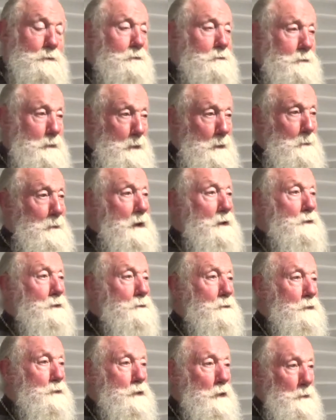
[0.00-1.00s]
"Well, bless the
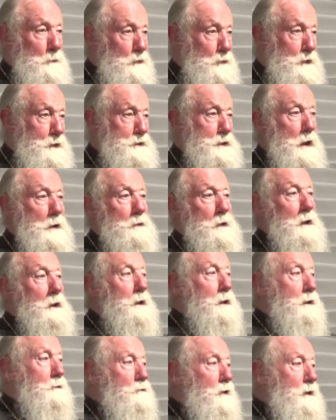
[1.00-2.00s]
food, you're a priest."
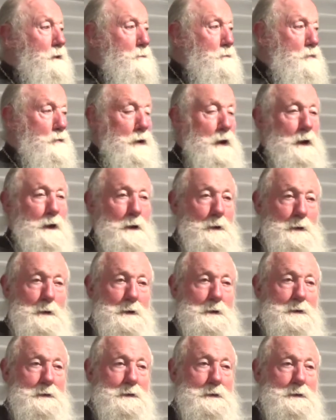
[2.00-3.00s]
He read a prayer,
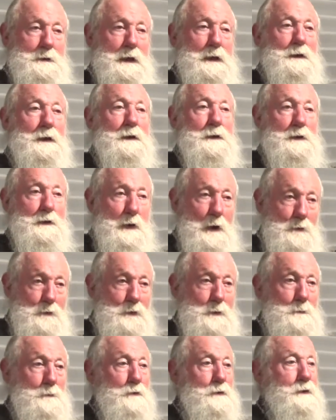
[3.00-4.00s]
and then he
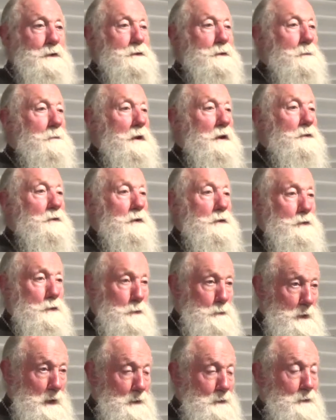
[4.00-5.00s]
asked the priest to bless. He said,
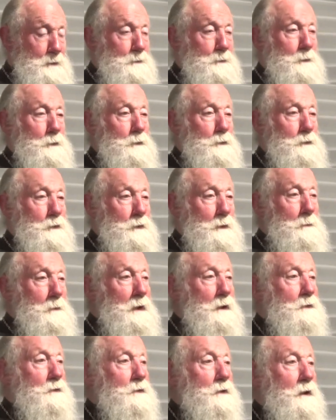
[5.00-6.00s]
"You bless the food," so he
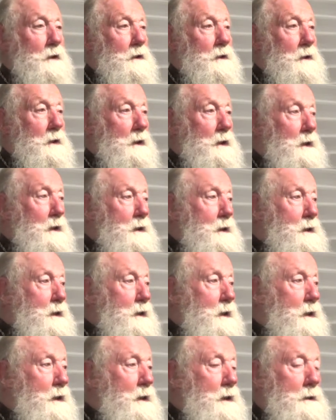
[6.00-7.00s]
blessed it.
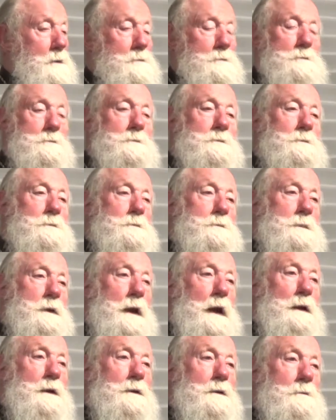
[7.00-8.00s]

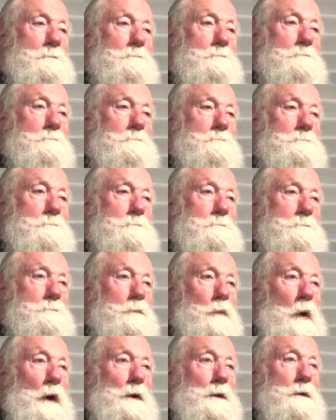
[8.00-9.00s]
He ate
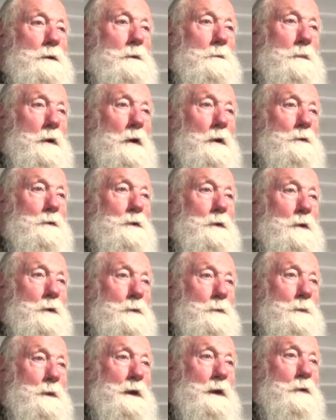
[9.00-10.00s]
one tomato, he